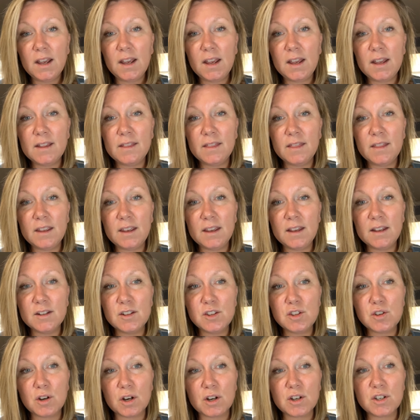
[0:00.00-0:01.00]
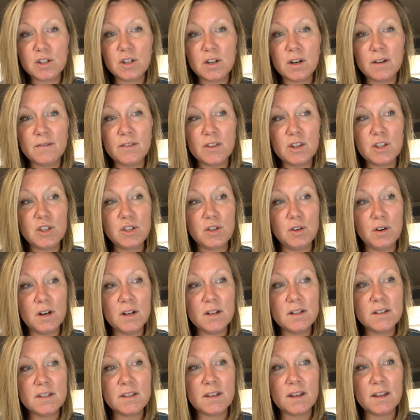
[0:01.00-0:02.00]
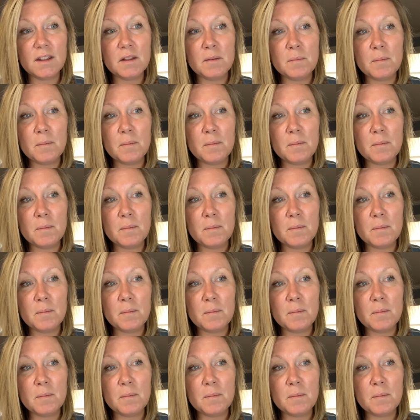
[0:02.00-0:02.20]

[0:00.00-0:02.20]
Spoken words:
in the instruction of the students and